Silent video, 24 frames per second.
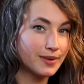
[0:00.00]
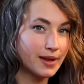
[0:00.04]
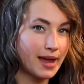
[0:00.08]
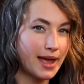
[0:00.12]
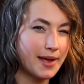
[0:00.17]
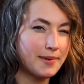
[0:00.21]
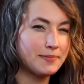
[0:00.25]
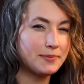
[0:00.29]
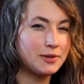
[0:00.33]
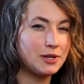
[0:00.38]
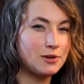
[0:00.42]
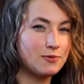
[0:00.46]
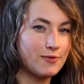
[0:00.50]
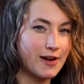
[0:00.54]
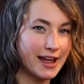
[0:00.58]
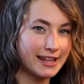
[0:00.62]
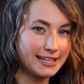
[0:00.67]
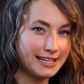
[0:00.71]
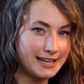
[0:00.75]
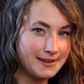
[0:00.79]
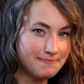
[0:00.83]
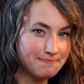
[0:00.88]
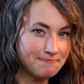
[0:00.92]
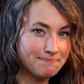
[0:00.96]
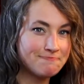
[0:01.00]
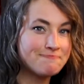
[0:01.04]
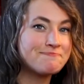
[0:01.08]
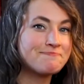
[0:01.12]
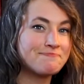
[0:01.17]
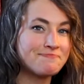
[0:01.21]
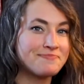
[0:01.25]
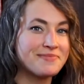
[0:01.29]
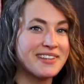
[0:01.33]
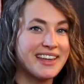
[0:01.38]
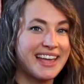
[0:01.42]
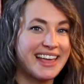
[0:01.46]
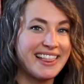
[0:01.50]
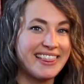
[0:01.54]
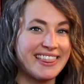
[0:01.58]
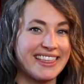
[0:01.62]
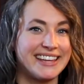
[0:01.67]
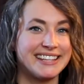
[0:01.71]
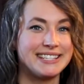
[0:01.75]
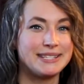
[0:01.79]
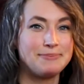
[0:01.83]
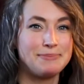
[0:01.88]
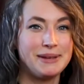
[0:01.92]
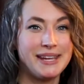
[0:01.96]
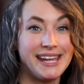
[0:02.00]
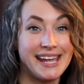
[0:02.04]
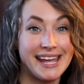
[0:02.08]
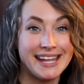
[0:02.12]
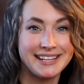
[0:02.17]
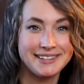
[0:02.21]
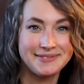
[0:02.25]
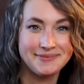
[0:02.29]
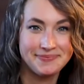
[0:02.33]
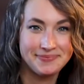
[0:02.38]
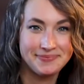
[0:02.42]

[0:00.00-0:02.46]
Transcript: Okay, you ready? Let's begin.